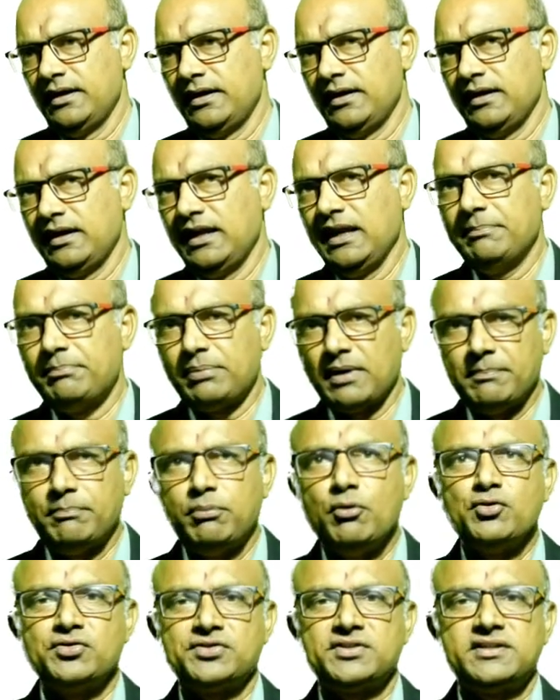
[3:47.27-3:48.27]
he
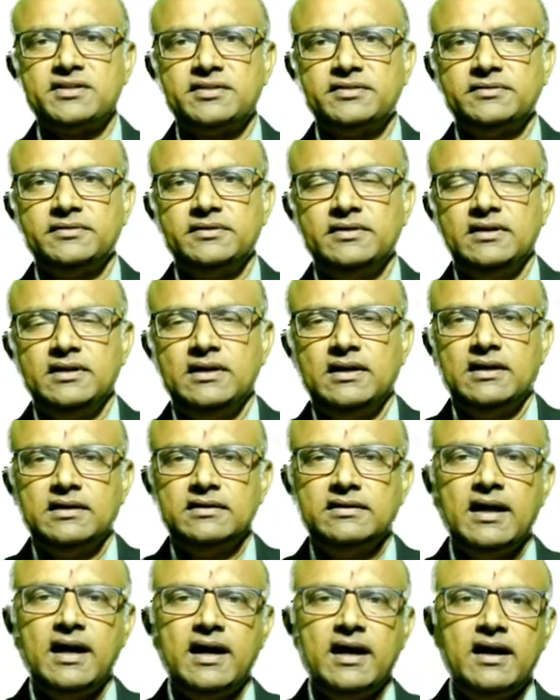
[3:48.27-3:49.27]
proposed
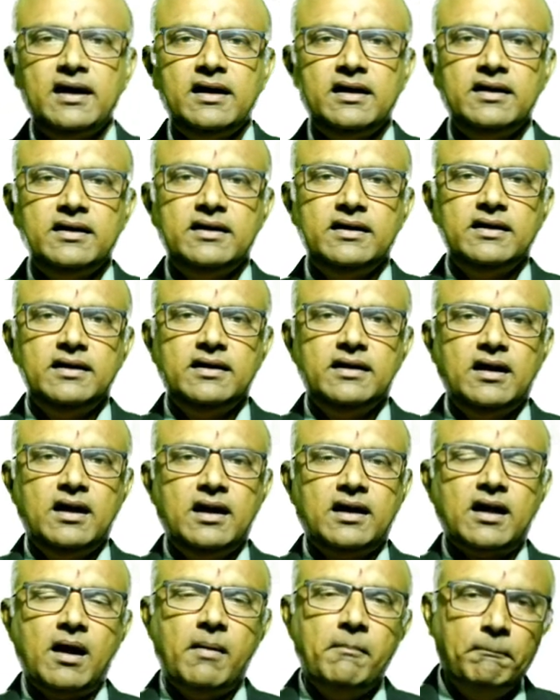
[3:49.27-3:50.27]
the
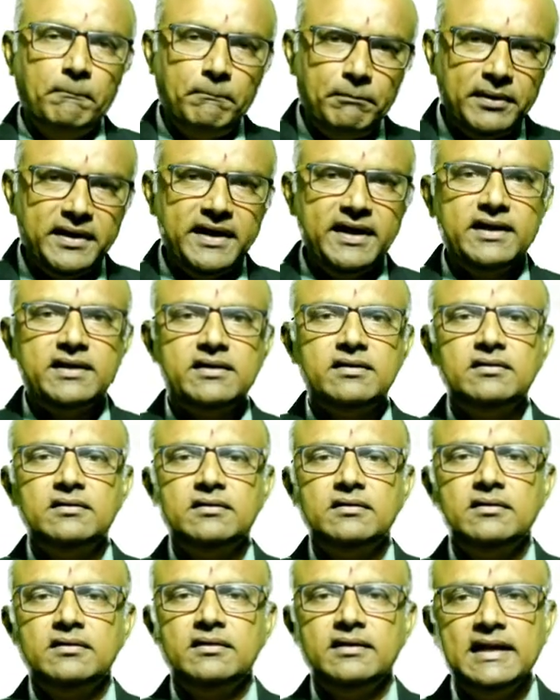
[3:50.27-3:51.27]

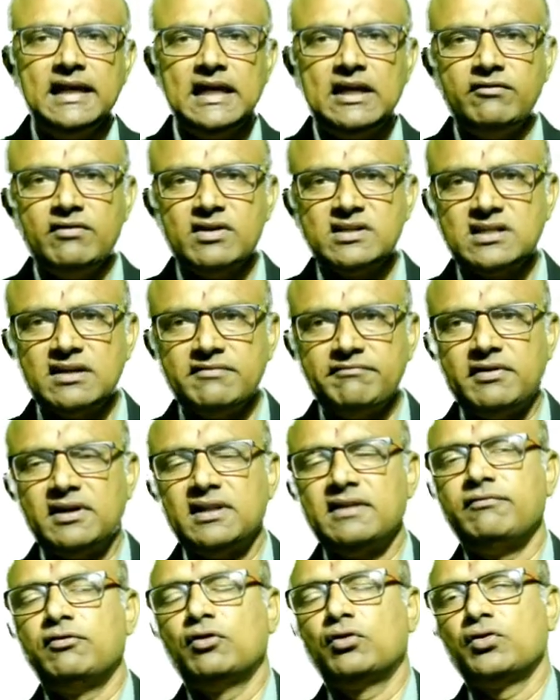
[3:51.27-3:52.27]
complete equation for
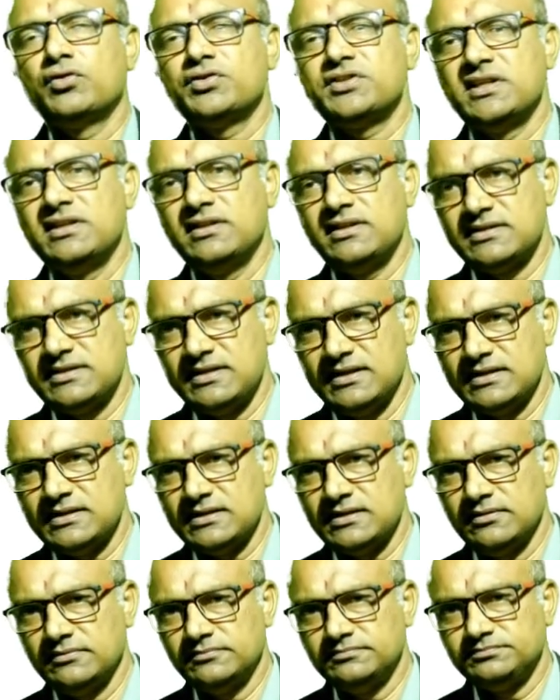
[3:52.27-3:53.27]
the
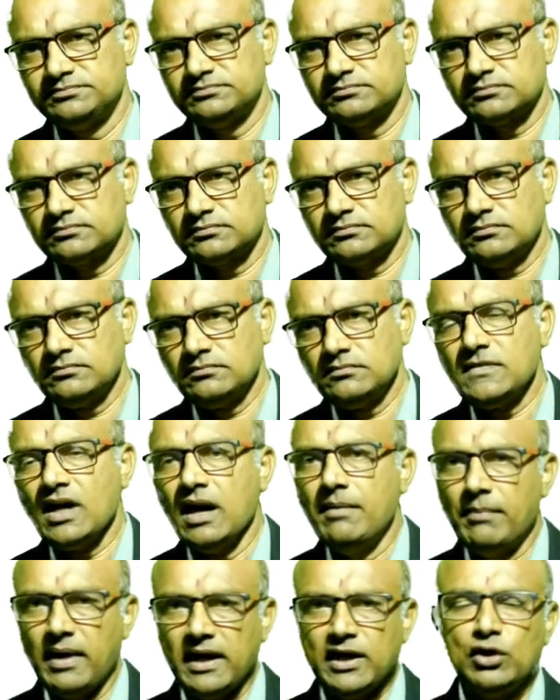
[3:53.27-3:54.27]
photosynthesis
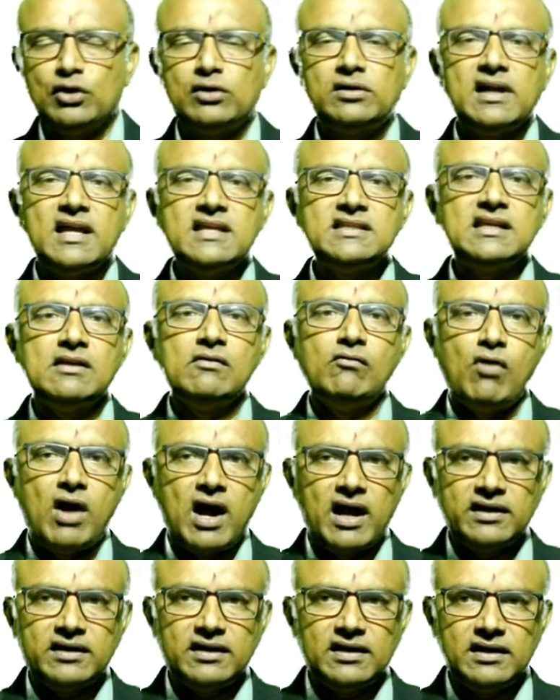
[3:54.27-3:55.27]
by utilizing
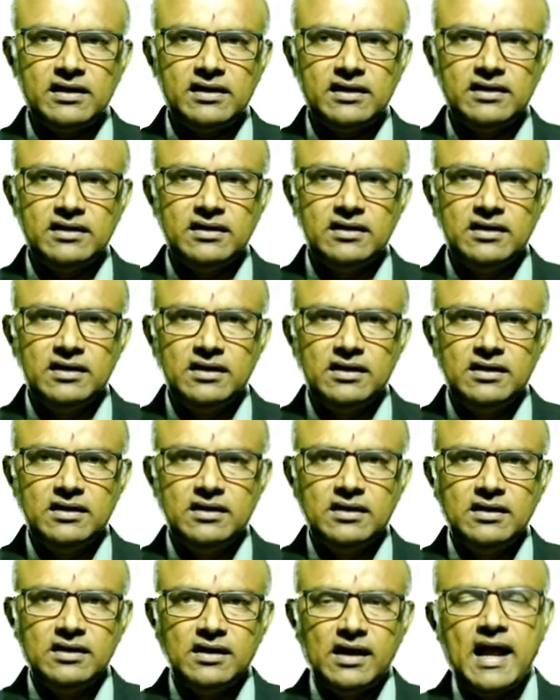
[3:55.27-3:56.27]
water
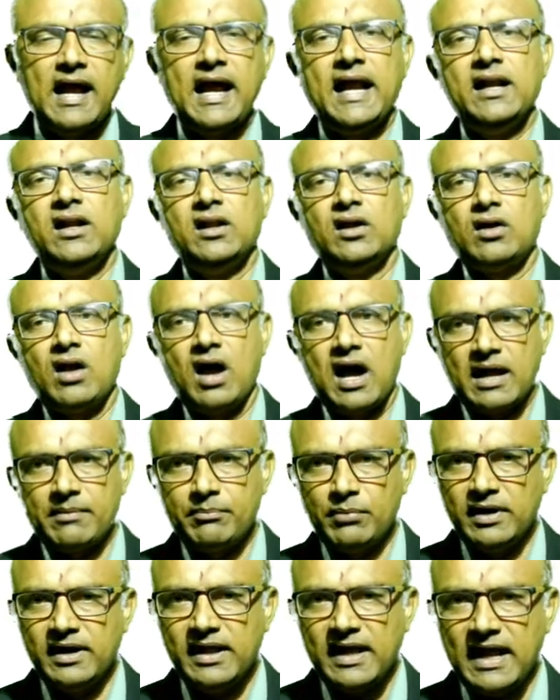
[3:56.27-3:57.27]
and
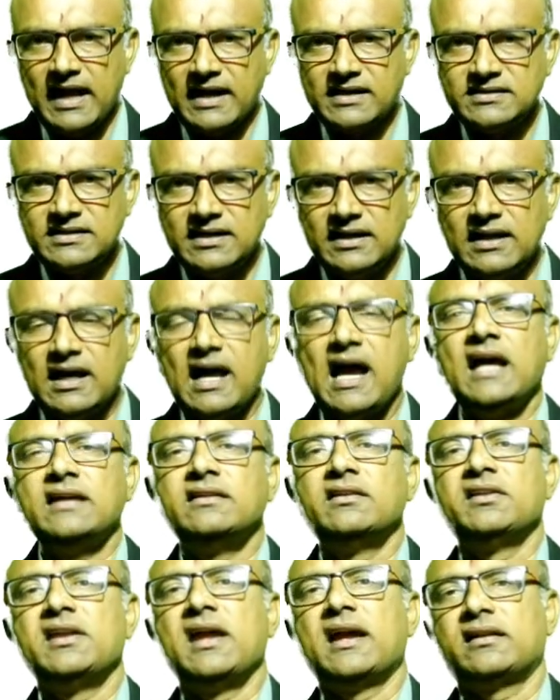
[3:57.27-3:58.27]
carbon dioxide
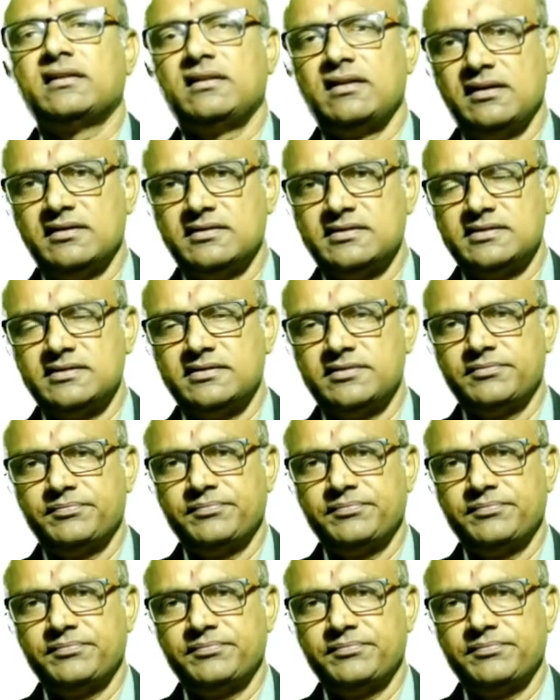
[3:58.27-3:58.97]
as the reactants.